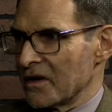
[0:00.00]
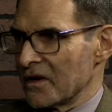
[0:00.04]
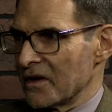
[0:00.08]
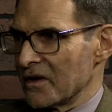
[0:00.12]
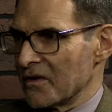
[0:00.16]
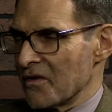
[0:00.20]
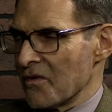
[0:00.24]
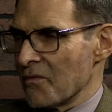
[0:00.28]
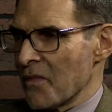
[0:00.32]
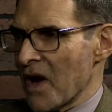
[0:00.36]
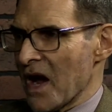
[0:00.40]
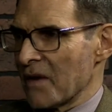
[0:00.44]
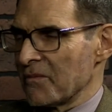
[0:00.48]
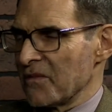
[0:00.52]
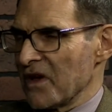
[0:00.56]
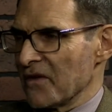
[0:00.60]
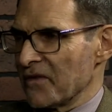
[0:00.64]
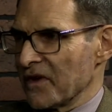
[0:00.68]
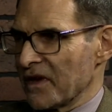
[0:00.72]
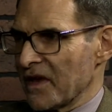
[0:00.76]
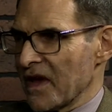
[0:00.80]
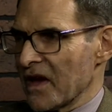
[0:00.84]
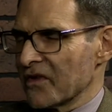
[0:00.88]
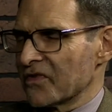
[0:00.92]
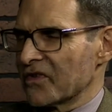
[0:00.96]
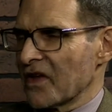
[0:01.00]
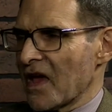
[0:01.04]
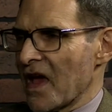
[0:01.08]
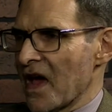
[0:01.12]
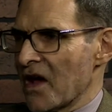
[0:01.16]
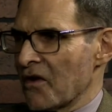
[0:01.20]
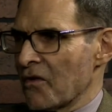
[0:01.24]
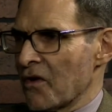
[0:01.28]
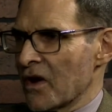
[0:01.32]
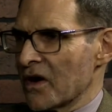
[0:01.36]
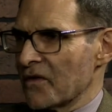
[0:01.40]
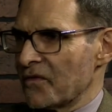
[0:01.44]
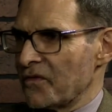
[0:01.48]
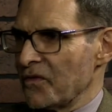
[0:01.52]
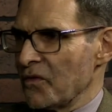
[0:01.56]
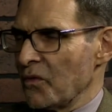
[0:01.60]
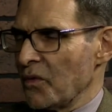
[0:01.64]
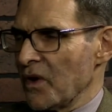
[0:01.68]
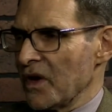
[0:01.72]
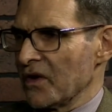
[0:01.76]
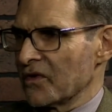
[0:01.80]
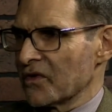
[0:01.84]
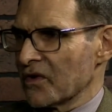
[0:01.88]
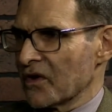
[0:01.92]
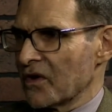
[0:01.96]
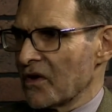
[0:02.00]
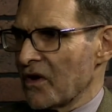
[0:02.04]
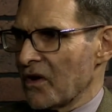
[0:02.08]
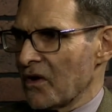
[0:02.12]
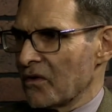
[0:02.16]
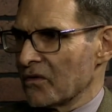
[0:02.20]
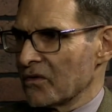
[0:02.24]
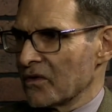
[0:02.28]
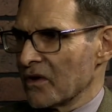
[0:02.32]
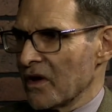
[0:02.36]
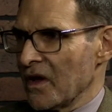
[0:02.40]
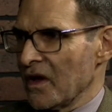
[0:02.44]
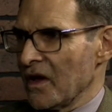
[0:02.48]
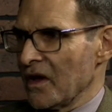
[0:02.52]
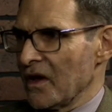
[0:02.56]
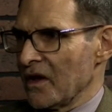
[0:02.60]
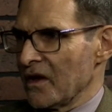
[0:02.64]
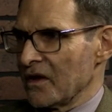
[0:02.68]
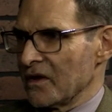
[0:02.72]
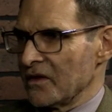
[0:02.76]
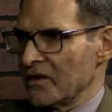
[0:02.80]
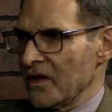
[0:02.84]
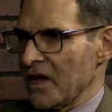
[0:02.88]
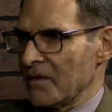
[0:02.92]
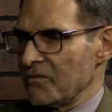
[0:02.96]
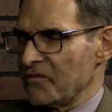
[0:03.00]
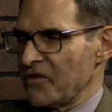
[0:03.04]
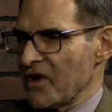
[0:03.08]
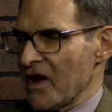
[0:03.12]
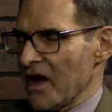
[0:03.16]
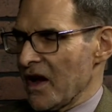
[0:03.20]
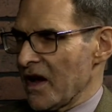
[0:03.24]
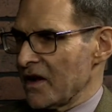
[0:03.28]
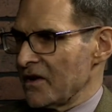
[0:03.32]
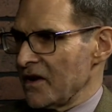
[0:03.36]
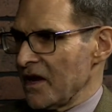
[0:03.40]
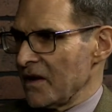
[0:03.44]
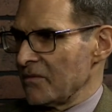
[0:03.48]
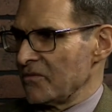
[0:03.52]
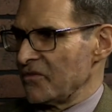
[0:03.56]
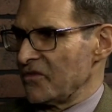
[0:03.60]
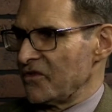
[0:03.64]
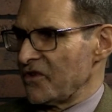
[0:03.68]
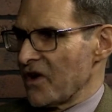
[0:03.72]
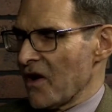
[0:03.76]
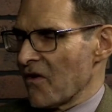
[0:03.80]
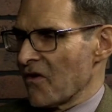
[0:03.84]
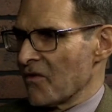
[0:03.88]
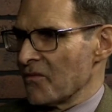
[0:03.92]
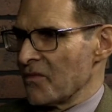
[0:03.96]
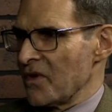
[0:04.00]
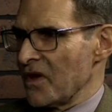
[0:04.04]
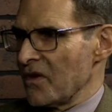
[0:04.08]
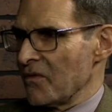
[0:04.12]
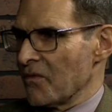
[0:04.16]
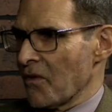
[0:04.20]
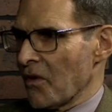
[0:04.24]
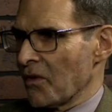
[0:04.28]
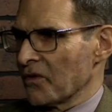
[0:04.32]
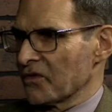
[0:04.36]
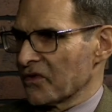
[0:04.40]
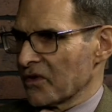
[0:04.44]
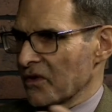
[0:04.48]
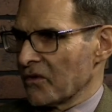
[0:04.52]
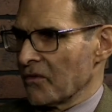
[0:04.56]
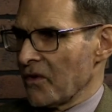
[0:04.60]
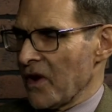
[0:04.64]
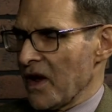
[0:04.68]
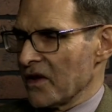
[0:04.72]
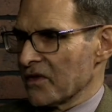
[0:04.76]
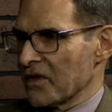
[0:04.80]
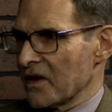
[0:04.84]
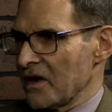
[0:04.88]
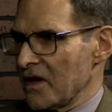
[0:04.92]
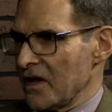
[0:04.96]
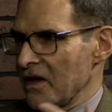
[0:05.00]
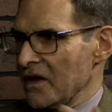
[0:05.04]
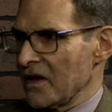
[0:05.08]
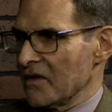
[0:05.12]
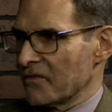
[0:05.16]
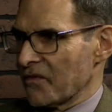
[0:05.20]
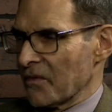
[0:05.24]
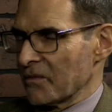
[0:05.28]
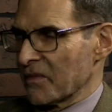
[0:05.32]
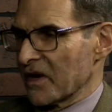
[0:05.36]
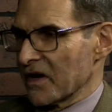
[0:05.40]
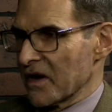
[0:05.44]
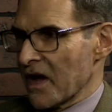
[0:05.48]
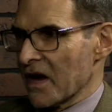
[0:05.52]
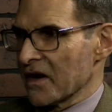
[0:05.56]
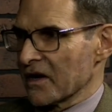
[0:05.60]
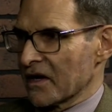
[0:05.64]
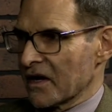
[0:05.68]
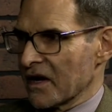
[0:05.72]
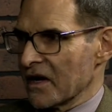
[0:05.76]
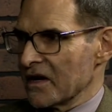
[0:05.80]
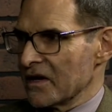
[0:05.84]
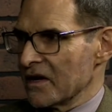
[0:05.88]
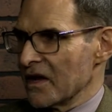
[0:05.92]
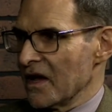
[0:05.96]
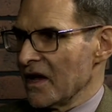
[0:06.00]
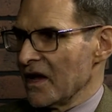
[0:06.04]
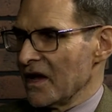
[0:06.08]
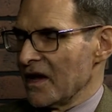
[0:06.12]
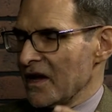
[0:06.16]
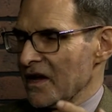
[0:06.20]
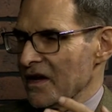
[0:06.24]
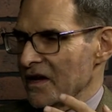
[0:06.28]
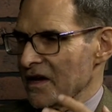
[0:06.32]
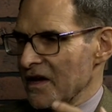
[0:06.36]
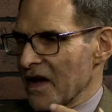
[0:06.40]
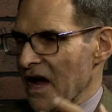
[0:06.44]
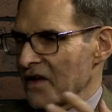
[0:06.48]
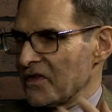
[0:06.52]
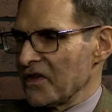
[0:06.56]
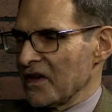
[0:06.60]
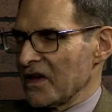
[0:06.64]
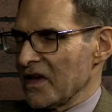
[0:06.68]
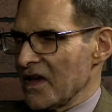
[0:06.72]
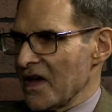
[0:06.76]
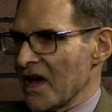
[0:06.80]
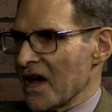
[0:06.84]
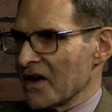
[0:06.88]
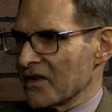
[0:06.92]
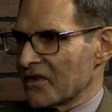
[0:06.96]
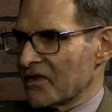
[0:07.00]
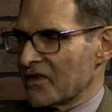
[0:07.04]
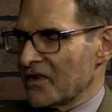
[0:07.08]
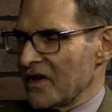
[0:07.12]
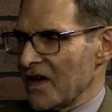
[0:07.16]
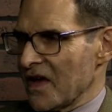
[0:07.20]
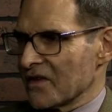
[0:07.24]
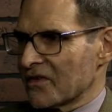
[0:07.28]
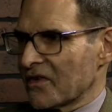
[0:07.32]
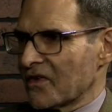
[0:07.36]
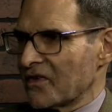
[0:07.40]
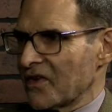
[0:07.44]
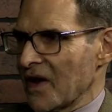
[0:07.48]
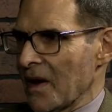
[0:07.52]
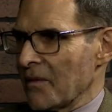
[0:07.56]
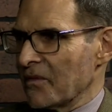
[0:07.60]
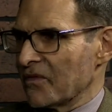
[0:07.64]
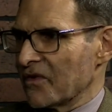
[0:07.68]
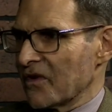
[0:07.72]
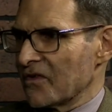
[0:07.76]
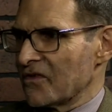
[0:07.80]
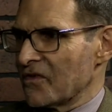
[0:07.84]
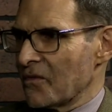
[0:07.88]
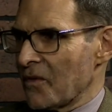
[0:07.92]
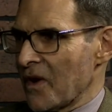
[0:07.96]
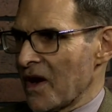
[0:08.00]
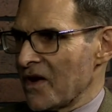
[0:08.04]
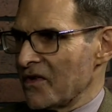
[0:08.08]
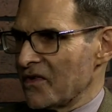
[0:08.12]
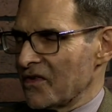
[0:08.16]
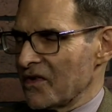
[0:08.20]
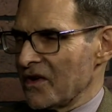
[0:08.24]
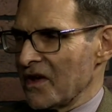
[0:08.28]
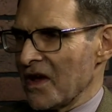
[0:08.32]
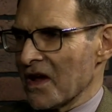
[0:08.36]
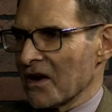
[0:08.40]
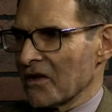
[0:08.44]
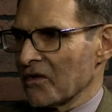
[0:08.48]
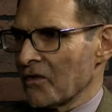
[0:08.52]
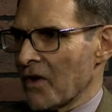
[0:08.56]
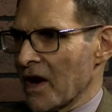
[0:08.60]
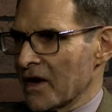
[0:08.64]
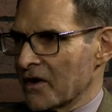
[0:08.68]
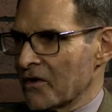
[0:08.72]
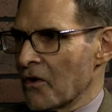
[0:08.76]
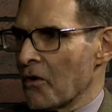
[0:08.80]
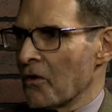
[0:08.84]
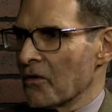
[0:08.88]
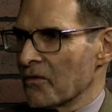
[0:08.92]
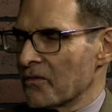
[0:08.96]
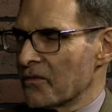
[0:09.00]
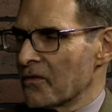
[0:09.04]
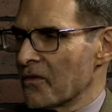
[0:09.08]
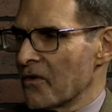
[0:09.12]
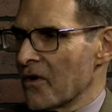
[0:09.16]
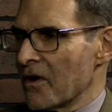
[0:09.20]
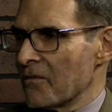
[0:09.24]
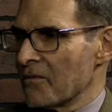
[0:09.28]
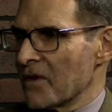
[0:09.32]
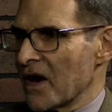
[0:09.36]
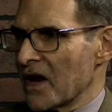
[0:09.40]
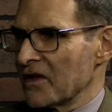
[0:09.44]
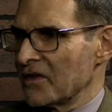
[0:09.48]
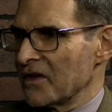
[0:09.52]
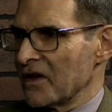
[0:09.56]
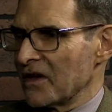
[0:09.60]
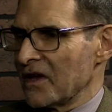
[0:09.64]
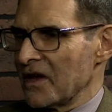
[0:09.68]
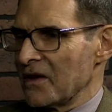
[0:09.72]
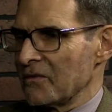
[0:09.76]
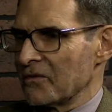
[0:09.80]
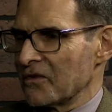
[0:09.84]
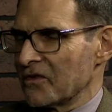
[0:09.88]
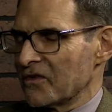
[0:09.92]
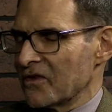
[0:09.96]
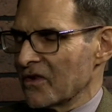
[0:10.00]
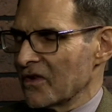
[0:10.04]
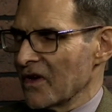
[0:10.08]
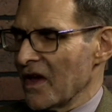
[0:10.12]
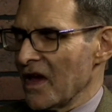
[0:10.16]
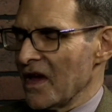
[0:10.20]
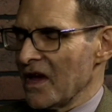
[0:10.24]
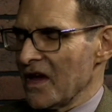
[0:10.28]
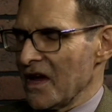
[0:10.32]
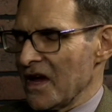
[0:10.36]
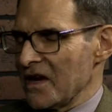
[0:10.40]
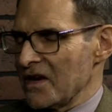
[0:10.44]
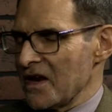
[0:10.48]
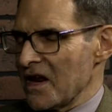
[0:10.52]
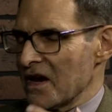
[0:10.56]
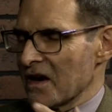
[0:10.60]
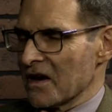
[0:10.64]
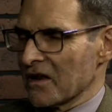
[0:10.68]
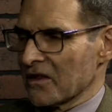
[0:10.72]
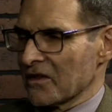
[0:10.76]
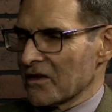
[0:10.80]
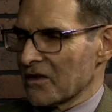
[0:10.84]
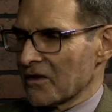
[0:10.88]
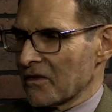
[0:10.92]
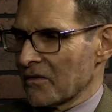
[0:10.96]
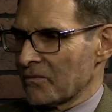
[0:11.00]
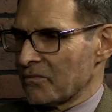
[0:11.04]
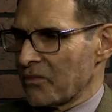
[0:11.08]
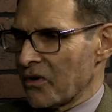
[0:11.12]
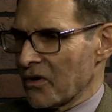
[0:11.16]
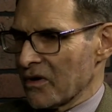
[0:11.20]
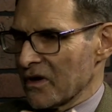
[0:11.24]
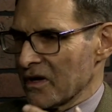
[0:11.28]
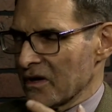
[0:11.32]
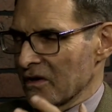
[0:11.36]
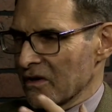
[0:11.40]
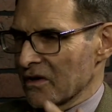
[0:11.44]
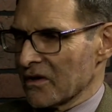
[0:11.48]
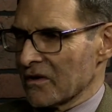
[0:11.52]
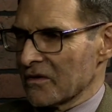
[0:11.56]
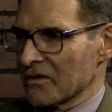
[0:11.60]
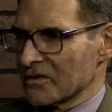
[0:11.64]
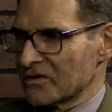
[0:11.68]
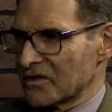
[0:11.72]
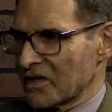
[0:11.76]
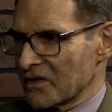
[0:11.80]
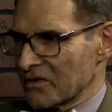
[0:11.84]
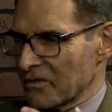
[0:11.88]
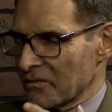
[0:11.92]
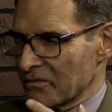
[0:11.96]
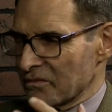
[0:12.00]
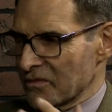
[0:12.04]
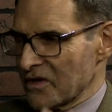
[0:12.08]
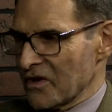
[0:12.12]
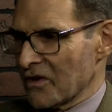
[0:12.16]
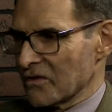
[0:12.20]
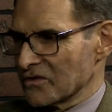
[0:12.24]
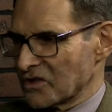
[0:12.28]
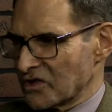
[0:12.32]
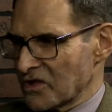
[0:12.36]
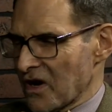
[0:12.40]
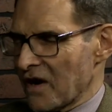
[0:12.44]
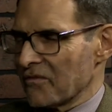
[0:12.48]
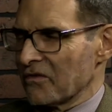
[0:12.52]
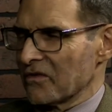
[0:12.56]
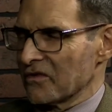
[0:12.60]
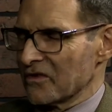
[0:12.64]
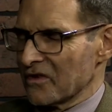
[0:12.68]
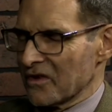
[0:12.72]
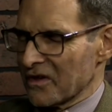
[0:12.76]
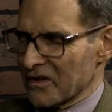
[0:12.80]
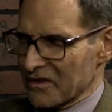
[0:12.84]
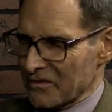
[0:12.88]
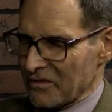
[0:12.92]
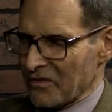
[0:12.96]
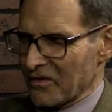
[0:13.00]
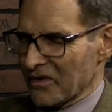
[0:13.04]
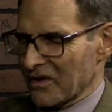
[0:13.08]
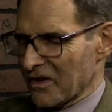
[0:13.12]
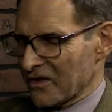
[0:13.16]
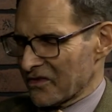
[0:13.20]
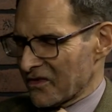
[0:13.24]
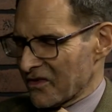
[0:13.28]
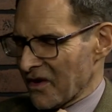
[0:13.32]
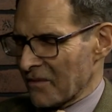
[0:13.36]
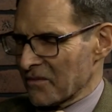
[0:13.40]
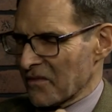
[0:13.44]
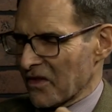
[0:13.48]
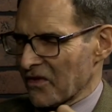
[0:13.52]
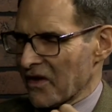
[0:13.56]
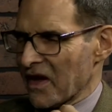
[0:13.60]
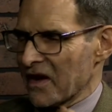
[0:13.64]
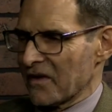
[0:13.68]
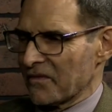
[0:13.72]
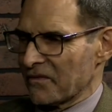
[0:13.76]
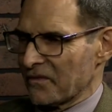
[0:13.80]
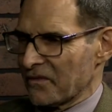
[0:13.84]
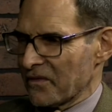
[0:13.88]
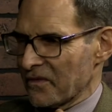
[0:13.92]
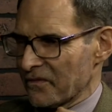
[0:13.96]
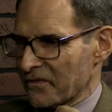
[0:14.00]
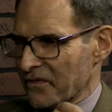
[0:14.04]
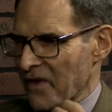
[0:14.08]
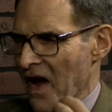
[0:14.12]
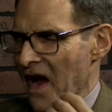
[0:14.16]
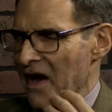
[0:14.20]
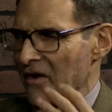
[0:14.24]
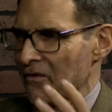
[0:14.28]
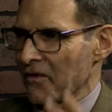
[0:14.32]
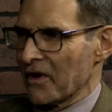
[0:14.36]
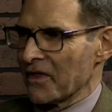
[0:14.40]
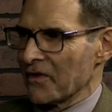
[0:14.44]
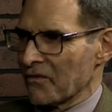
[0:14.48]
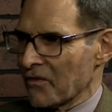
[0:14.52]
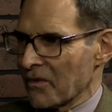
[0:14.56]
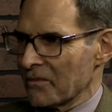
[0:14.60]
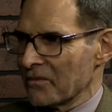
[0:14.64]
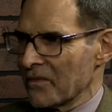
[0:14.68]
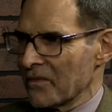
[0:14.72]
You remind me of a guest I had on a few weeks ago, named Jeremy Rosengrant, and he from Connecticut. I think he had the same situation. He had a lot going for him, and I think he needed a little shovel, something to light a fire under him.